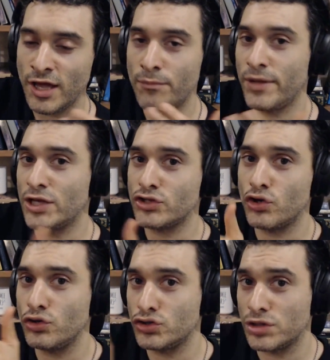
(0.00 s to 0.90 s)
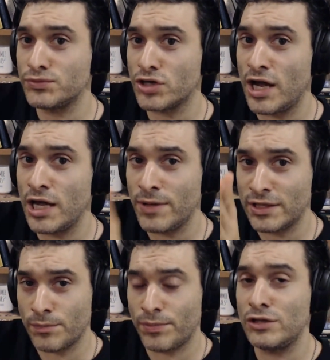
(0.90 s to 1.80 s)
make sure you subscribe,
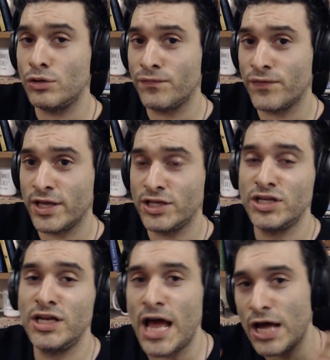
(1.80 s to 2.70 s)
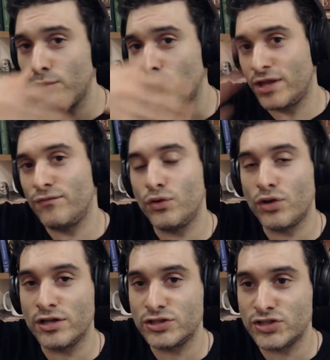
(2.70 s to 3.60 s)
hit the bell notification. I will give you the
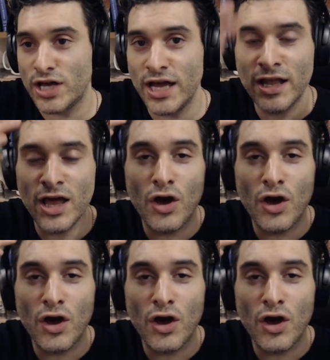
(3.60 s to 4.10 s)
other side.